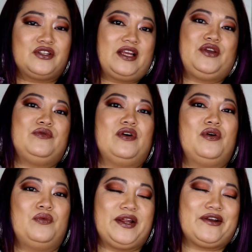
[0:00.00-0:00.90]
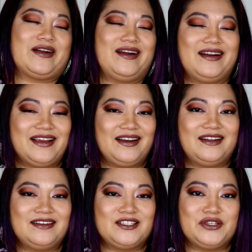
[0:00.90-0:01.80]
so that you know what you're kind of getting
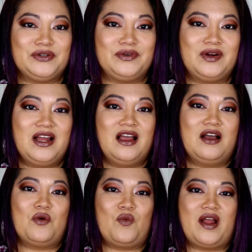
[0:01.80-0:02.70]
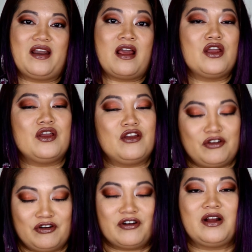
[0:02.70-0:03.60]
into when
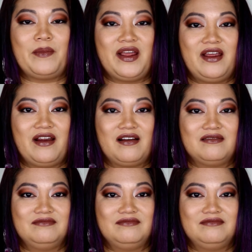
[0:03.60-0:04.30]
you're coming here.